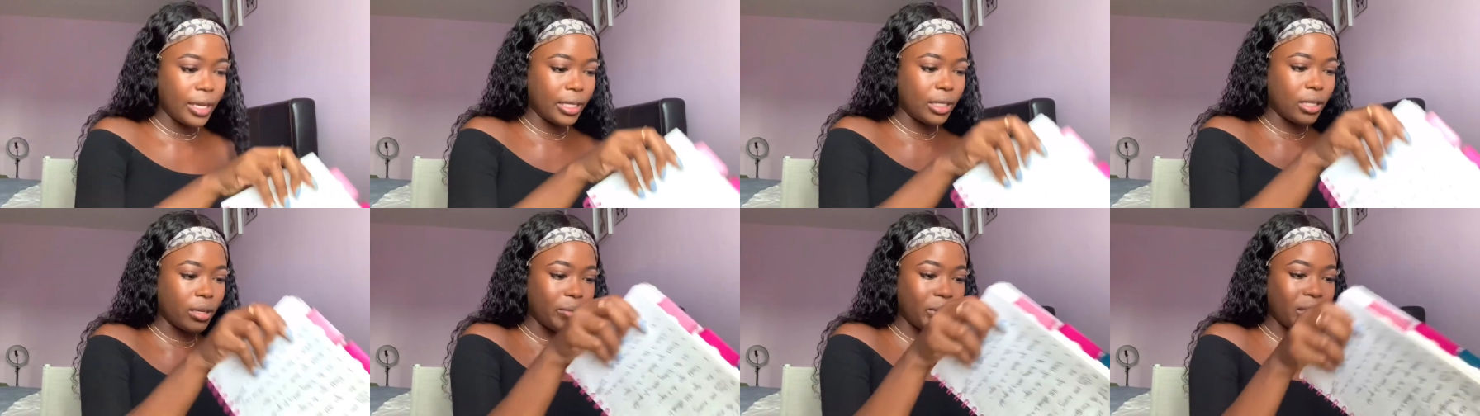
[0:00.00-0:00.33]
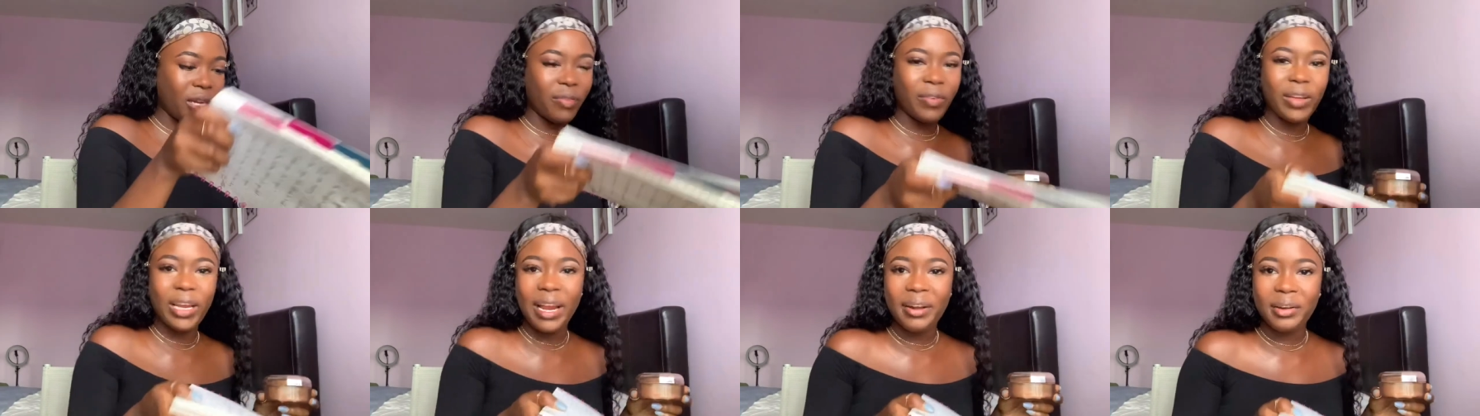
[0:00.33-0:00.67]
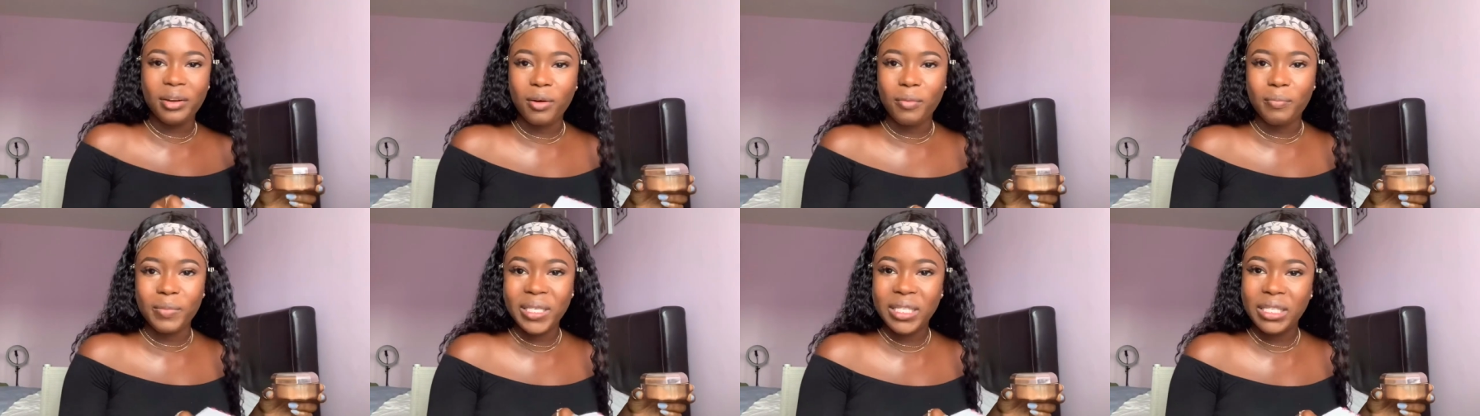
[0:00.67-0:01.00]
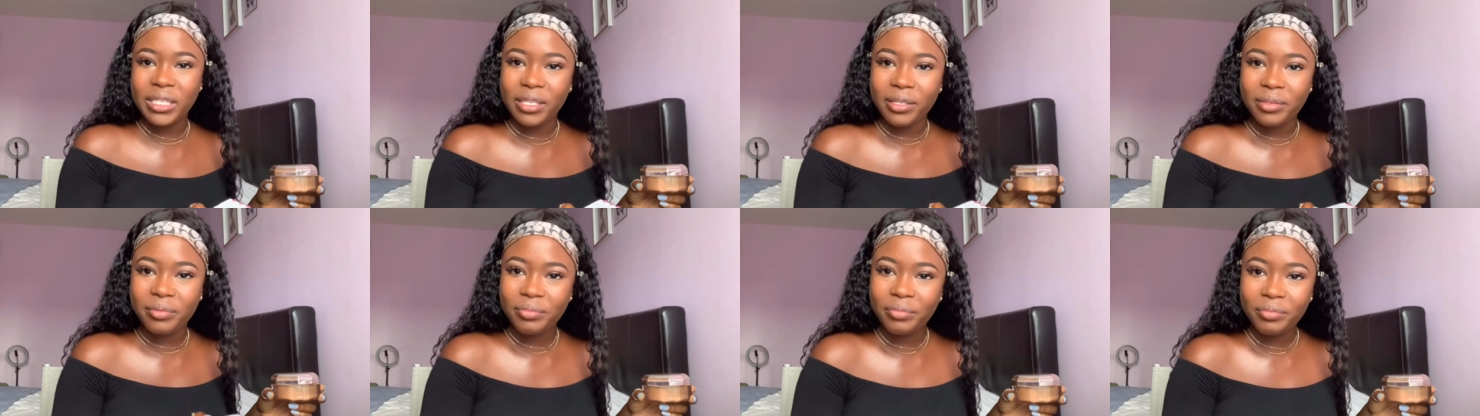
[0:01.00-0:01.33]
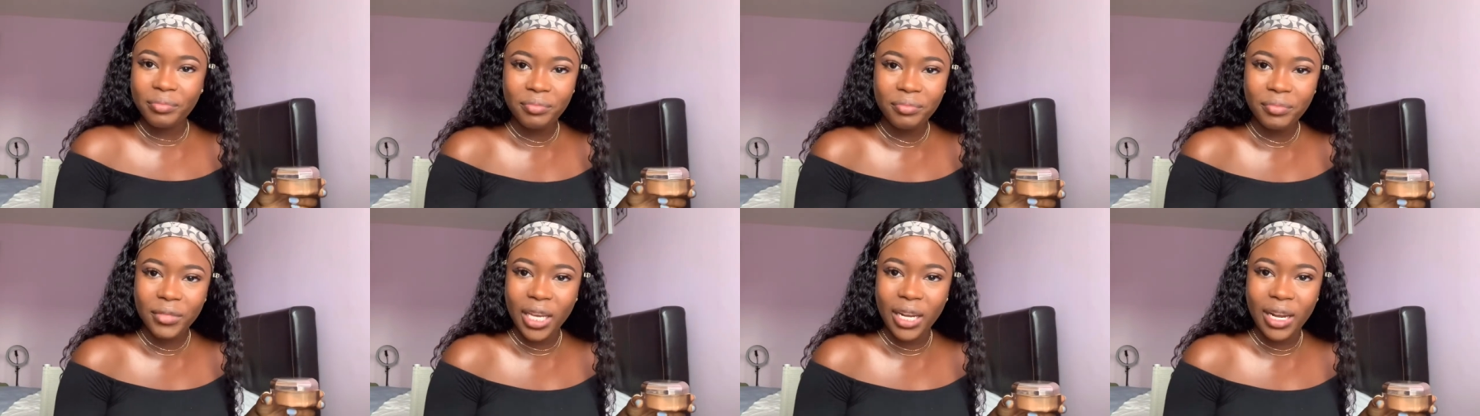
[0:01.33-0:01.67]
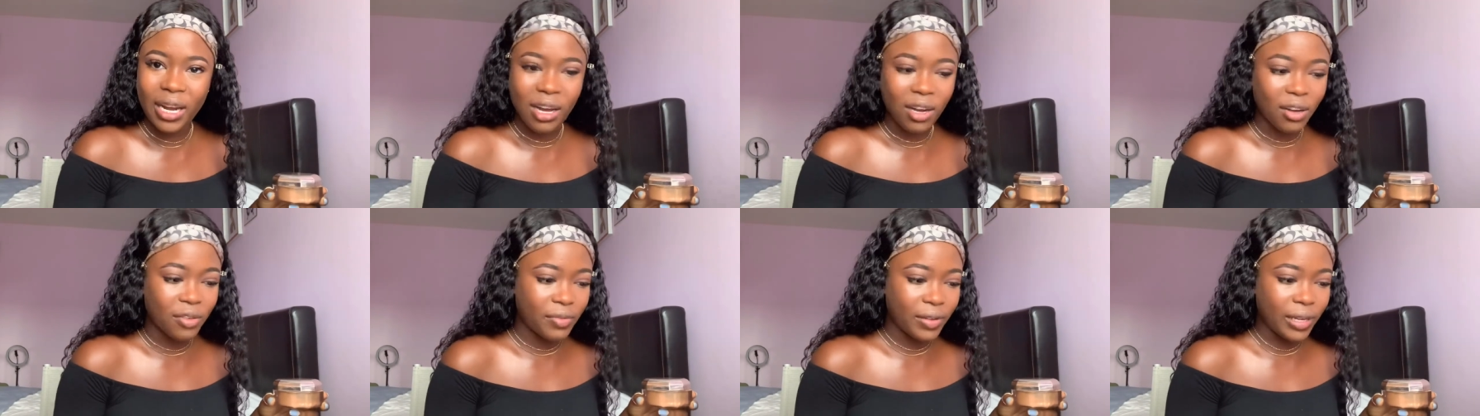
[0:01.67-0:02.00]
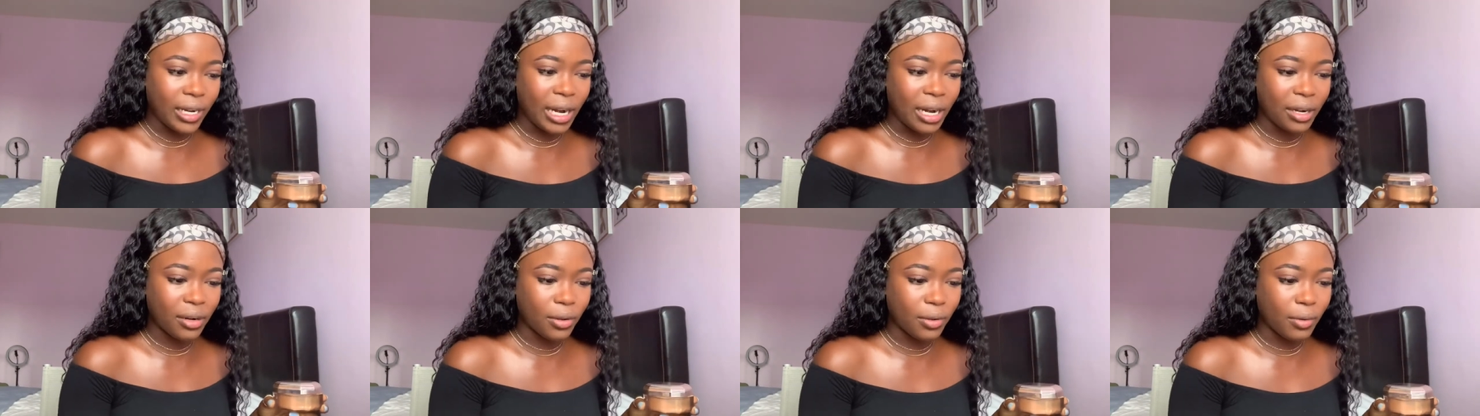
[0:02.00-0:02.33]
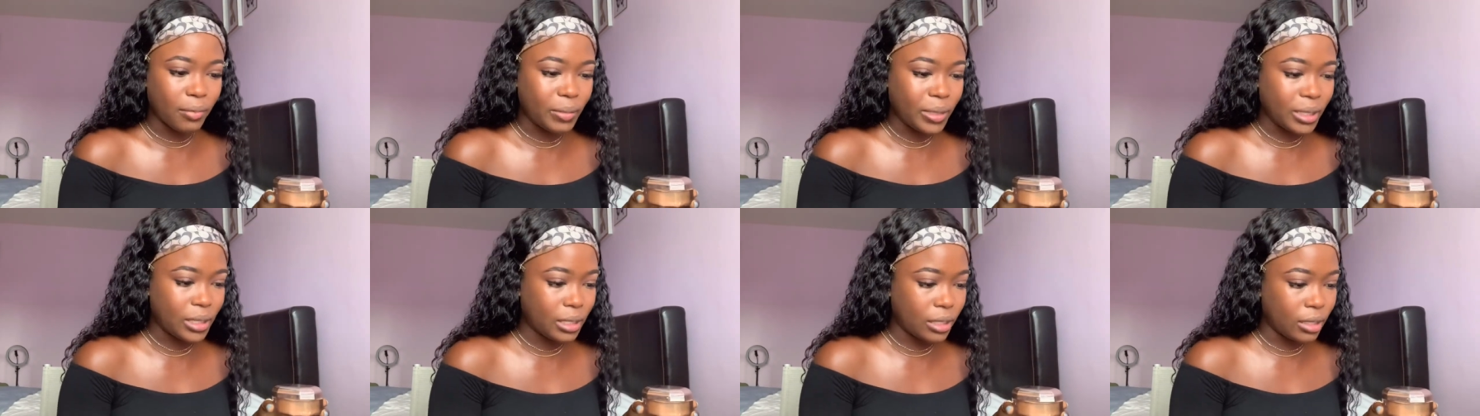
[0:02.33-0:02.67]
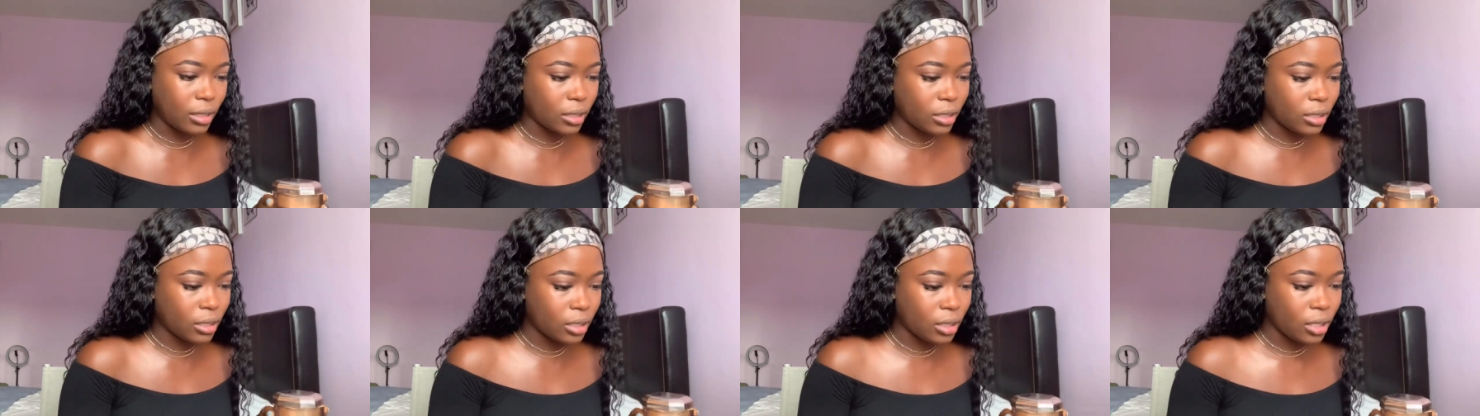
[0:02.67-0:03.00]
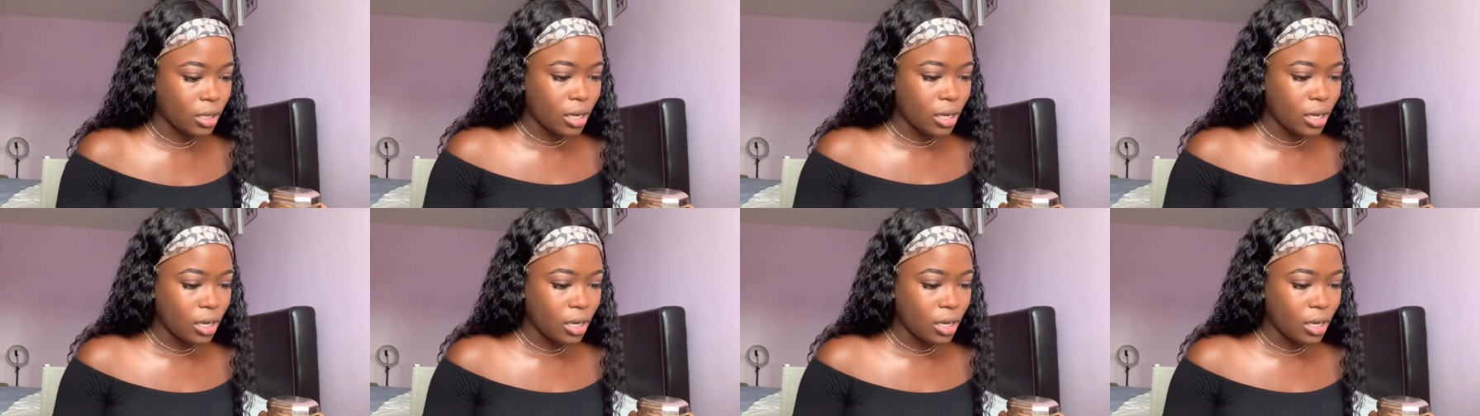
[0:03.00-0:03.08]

so I'm gonna feel like nothing missing. You're not gonna feel like nothing missing.